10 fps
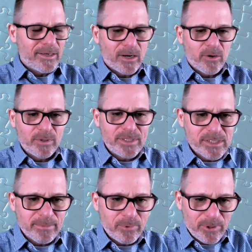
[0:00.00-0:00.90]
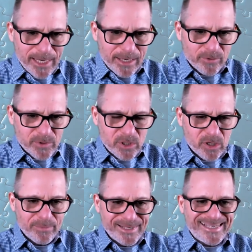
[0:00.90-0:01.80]
not only is he playing in those
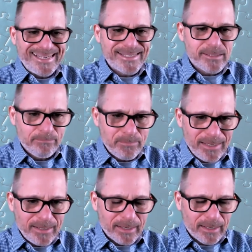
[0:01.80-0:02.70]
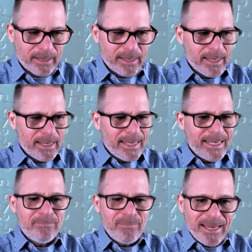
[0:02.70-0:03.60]
tournaments, he's competing.
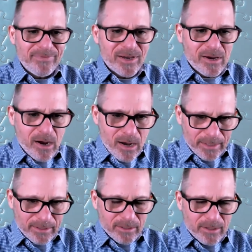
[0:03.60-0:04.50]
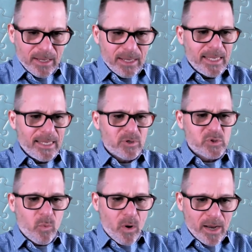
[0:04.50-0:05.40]
He made the cut. He was
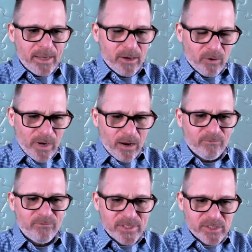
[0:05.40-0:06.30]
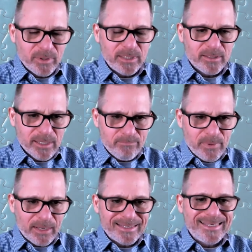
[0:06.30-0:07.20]
walking around visibly
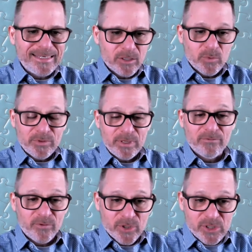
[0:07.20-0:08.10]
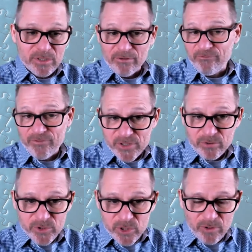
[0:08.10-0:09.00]
limping and dealing with the adversity of
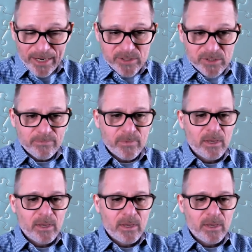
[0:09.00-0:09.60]
physical stress.